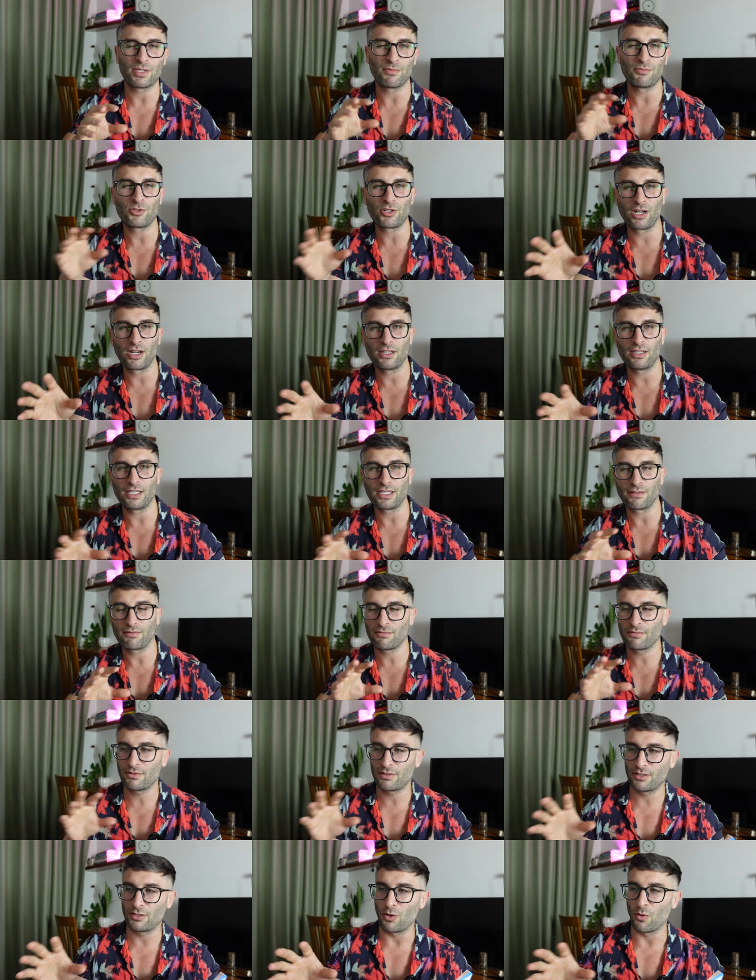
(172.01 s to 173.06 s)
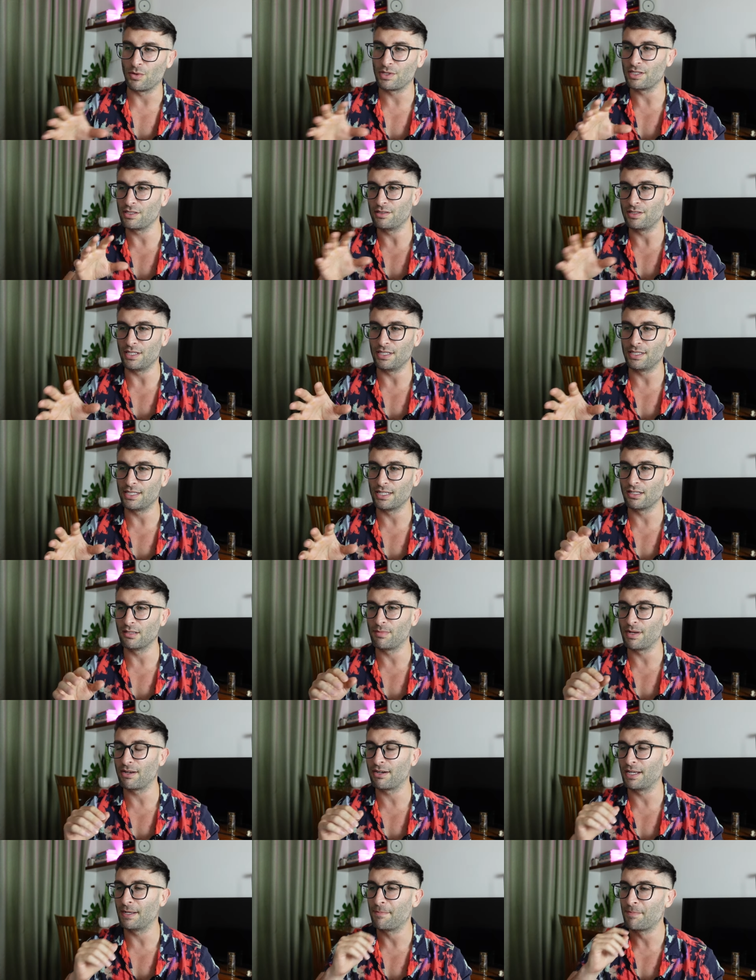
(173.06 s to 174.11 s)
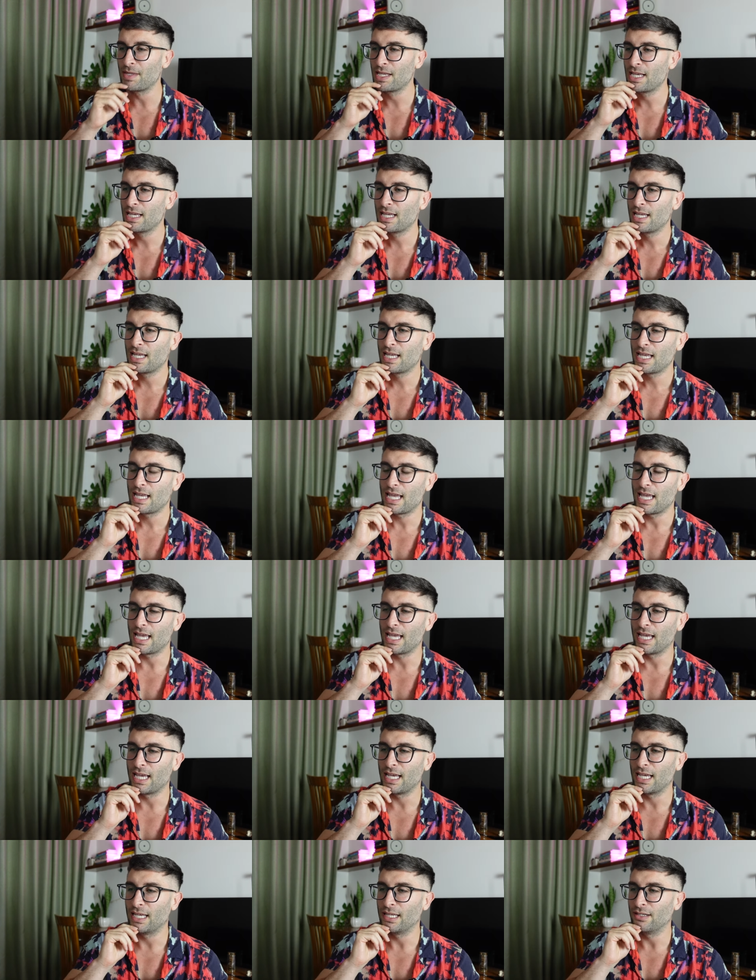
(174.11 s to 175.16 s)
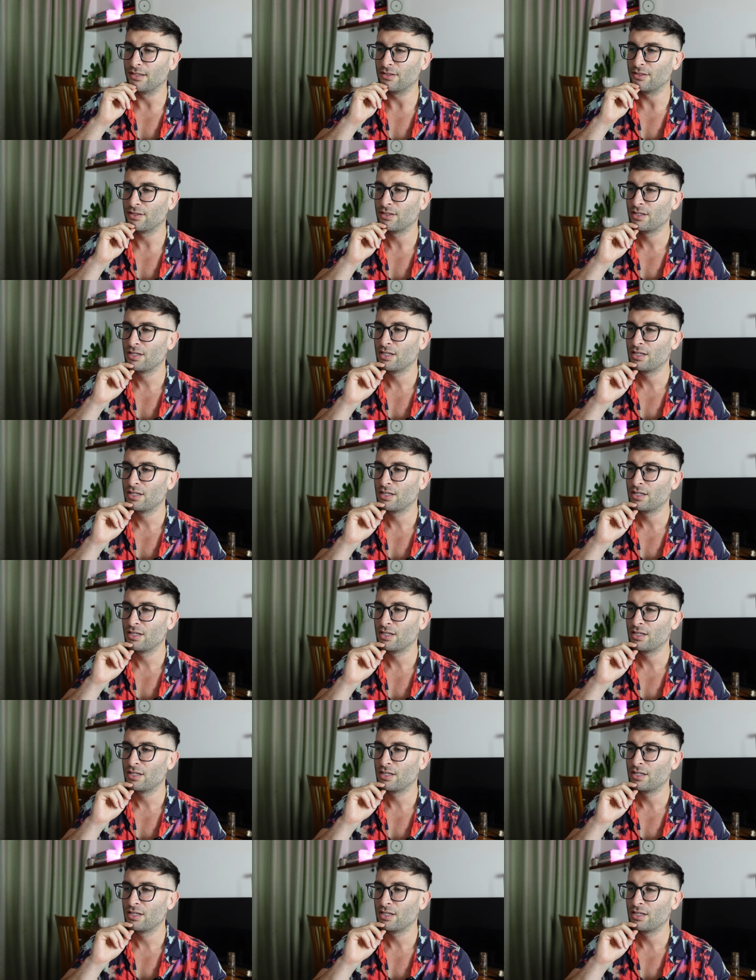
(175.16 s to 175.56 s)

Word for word: I'm trying to like go into detail about it, and.